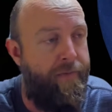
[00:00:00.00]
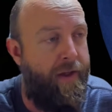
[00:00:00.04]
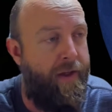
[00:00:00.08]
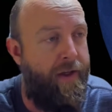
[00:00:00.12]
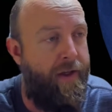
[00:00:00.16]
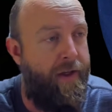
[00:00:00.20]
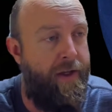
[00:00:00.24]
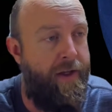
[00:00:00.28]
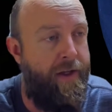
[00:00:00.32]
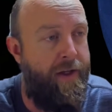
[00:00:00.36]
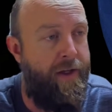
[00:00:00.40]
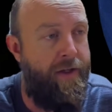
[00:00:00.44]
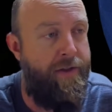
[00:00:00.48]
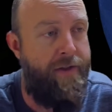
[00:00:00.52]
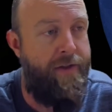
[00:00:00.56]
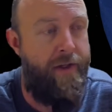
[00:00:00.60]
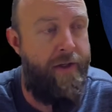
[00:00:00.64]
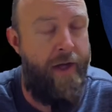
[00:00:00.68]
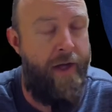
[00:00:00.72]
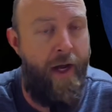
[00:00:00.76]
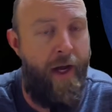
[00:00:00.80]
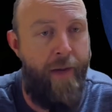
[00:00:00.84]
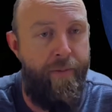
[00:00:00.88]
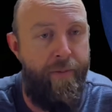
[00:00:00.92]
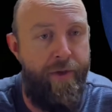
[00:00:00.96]
is
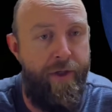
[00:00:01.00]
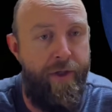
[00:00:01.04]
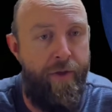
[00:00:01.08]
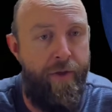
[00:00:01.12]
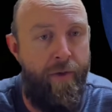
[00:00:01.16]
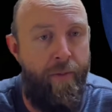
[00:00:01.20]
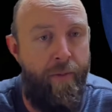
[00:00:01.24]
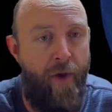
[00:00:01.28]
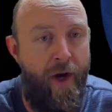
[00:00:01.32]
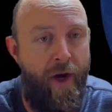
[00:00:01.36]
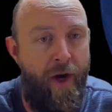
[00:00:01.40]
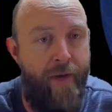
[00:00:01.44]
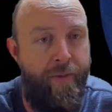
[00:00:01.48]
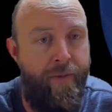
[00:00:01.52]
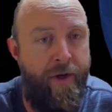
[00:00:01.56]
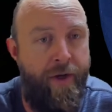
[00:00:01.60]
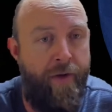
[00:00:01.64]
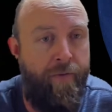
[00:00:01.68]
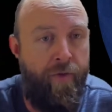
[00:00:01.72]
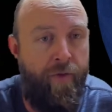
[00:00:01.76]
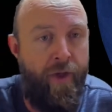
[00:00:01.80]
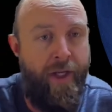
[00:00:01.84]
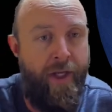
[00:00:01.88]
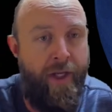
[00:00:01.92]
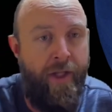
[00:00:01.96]
it happened to remind me
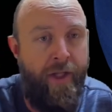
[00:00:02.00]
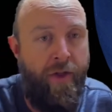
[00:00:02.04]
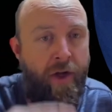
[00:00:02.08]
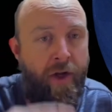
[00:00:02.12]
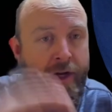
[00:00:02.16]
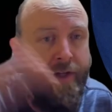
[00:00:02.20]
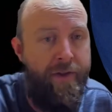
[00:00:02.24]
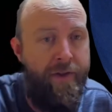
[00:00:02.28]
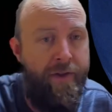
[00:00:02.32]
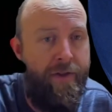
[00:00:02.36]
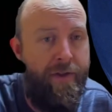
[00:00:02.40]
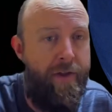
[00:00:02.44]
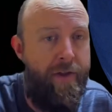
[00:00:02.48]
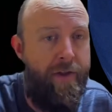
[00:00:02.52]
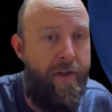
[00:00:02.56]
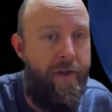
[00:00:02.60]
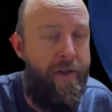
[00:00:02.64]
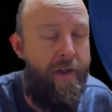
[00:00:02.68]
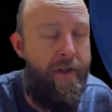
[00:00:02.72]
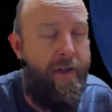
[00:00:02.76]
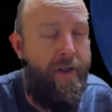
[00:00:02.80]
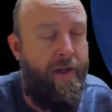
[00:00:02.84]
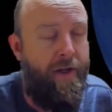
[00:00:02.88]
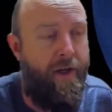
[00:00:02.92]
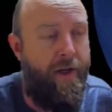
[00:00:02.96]
of ley lines.
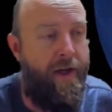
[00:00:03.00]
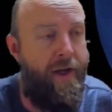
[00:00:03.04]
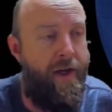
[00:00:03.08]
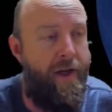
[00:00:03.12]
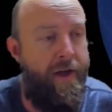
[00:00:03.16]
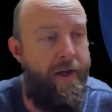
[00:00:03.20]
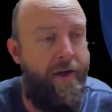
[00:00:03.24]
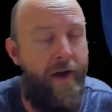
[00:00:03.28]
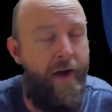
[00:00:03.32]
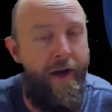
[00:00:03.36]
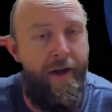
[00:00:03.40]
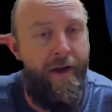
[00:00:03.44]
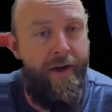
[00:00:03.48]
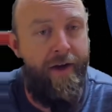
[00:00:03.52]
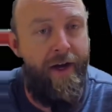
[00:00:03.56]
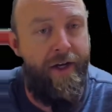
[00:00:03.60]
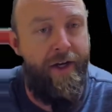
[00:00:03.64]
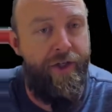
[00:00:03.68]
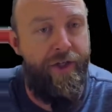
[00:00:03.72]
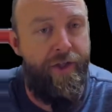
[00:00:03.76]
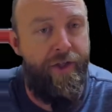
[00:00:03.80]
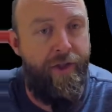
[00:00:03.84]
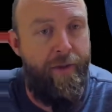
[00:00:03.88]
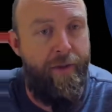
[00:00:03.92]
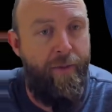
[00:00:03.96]
And I had
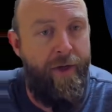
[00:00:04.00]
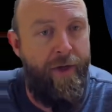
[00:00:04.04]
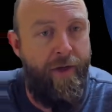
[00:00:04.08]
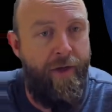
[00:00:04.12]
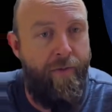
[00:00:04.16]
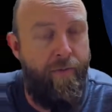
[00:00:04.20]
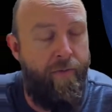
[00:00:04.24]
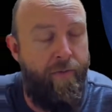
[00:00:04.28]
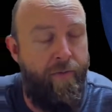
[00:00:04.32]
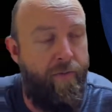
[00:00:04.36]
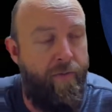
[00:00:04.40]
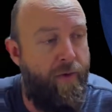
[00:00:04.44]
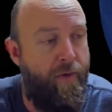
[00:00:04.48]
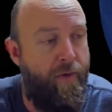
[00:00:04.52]
actually been